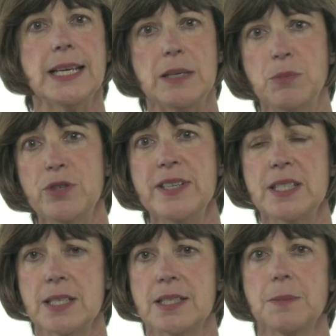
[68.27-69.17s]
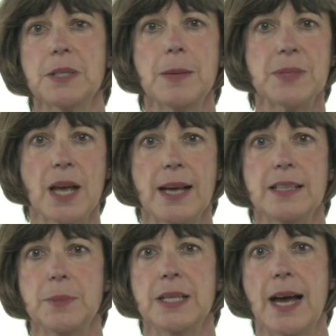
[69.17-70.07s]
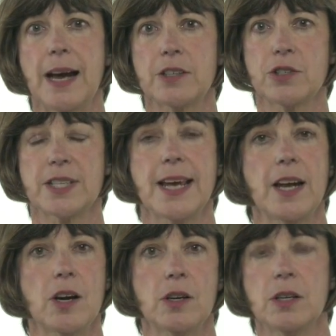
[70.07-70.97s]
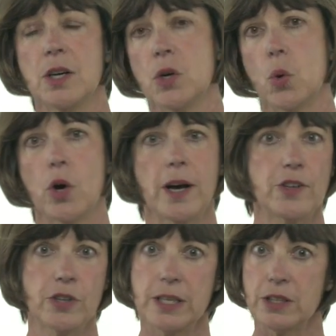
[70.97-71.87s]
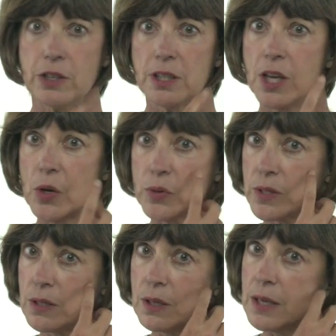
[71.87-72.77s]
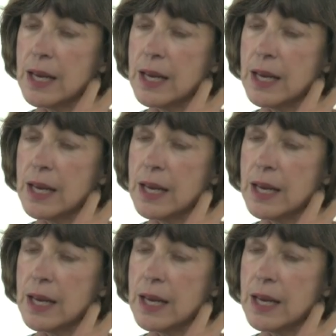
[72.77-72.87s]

In movies, they sometimes hide them in the actor's hair or underneath their clothes.